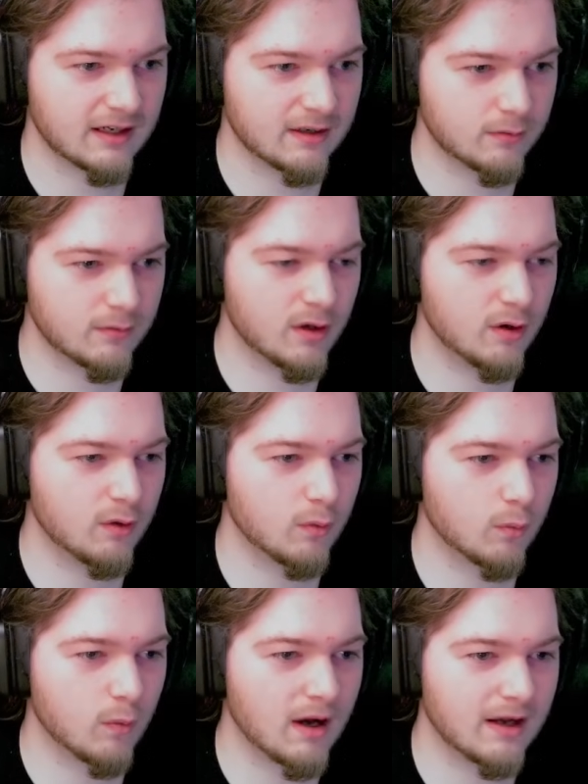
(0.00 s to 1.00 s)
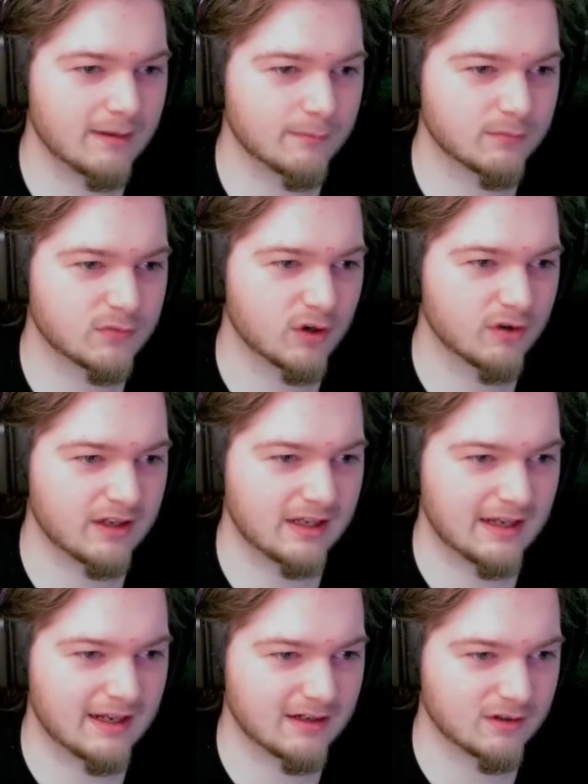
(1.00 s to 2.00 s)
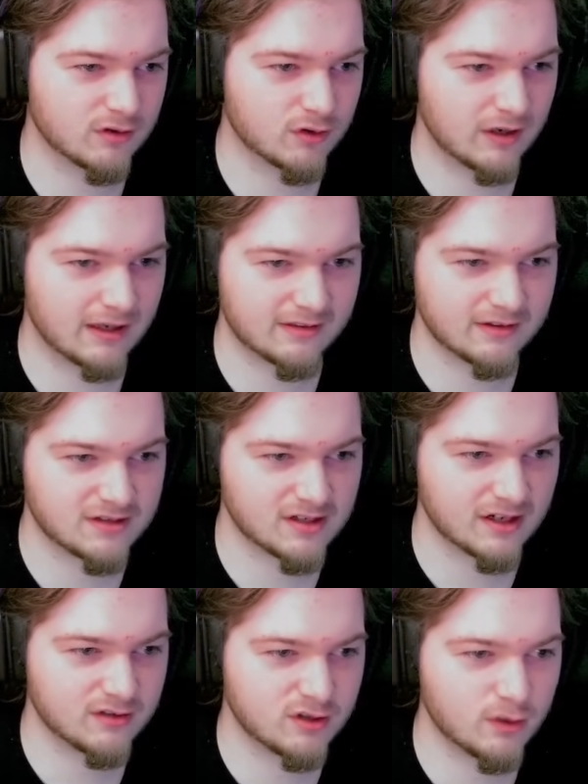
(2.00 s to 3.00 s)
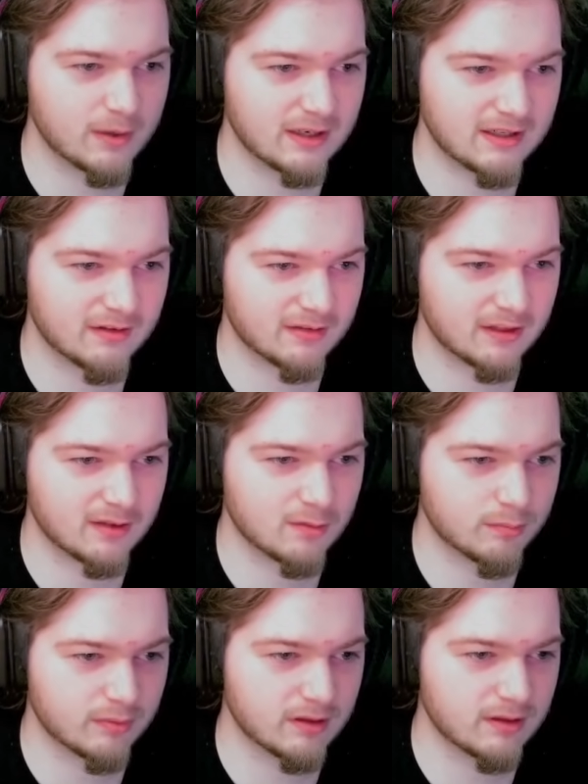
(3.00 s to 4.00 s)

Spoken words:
I don't know why I'm turning a hand crank that's not doing anything, but